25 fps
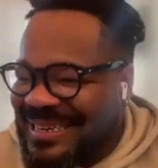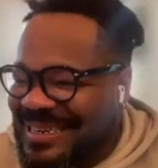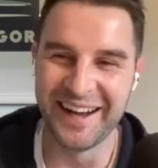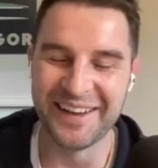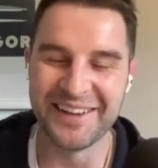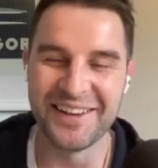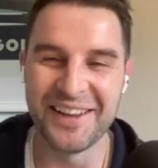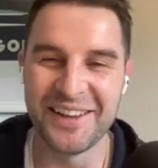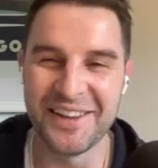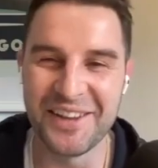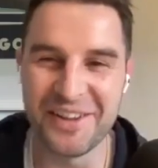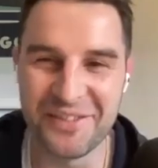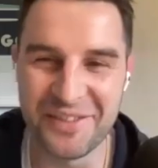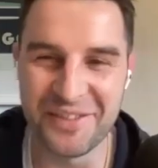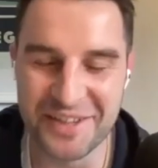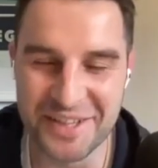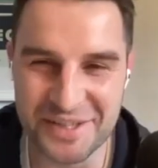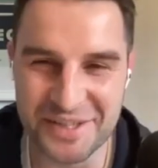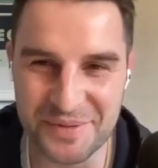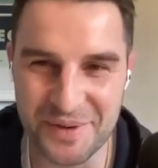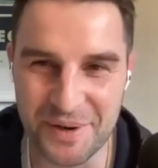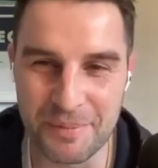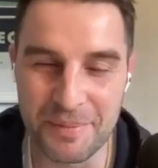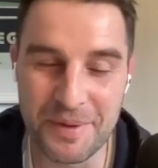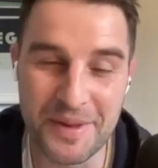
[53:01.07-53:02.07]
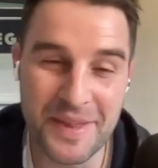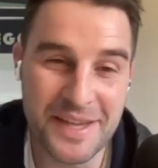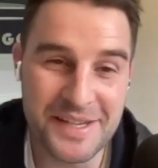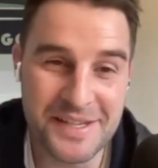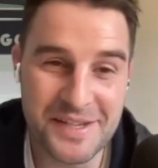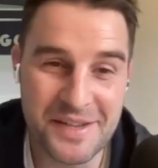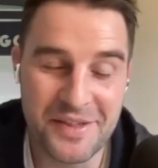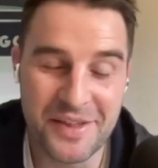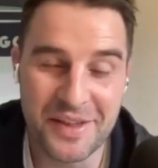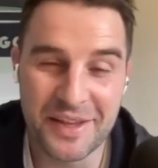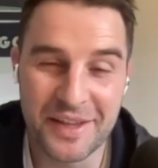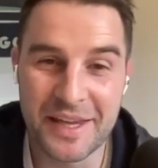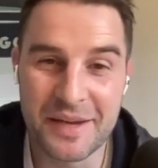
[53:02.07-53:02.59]
But I love it as well. But that's
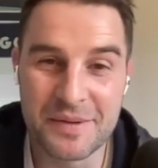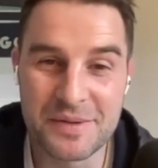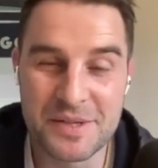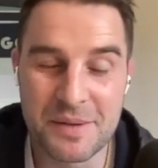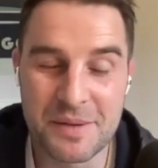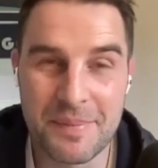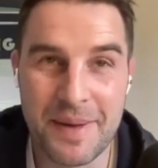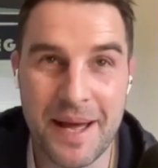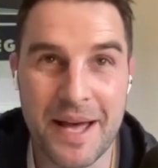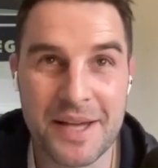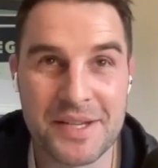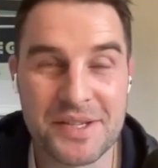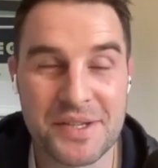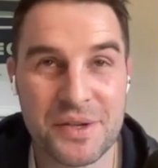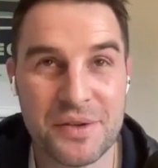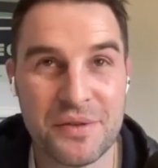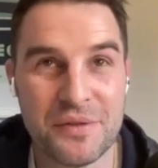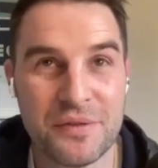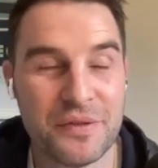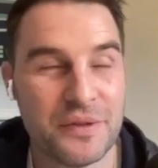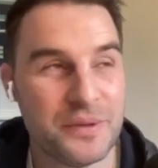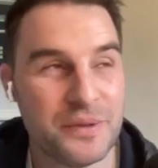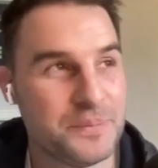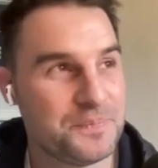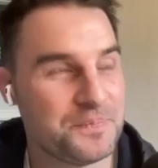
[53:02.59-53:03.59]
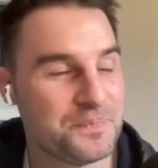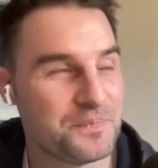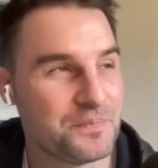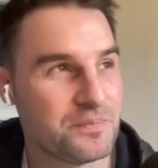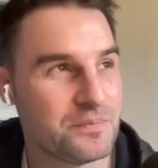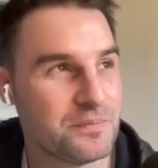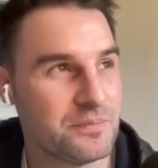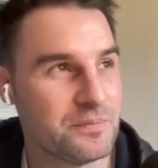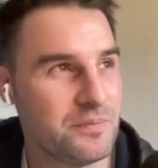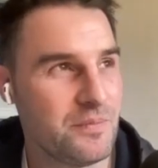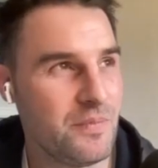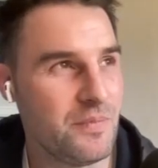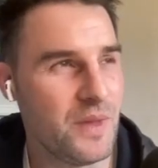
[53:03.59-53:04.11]
the thing. It was a massive,
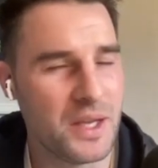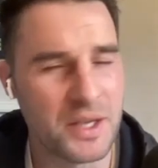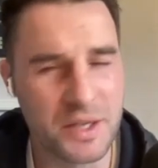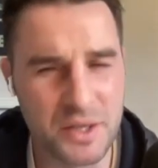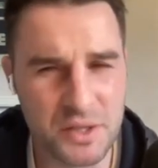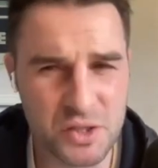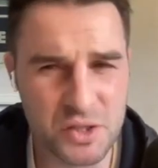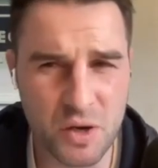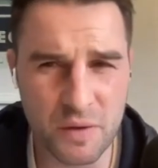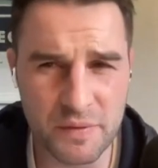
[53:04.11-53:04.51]
because